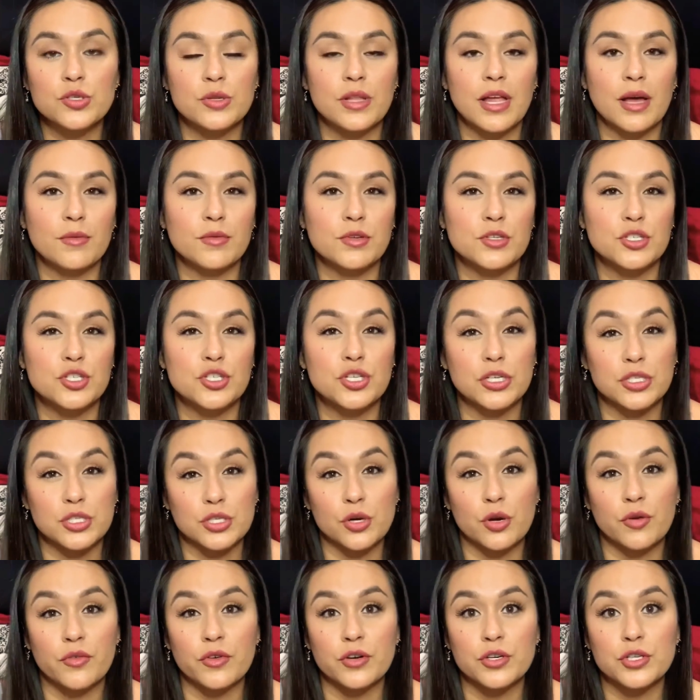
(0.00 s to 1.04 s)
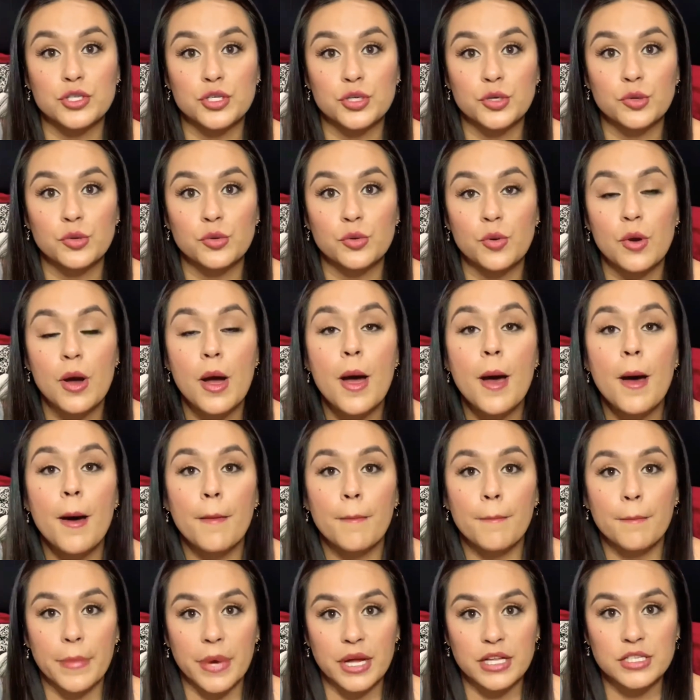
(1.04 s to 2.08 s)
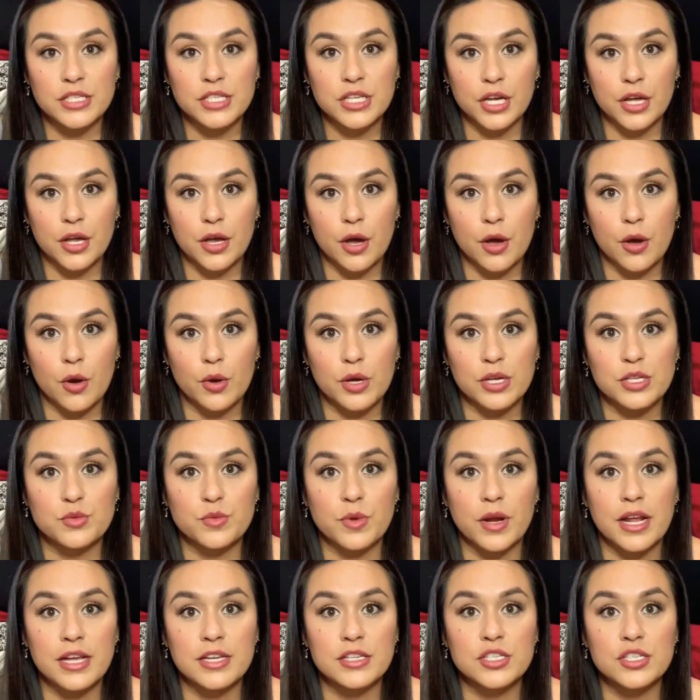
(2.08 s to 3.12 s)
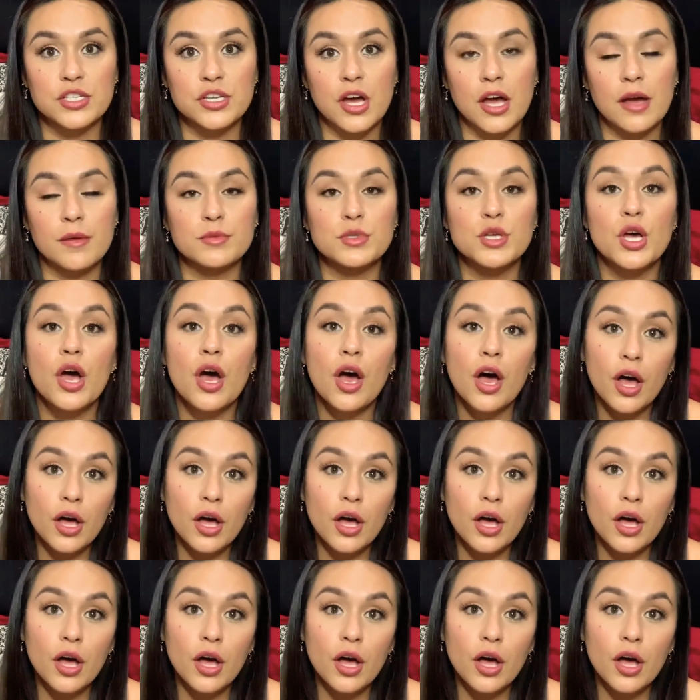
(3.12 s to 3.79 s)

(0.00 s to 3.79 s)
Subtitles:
so that was just over 2 months ago is when I stopped.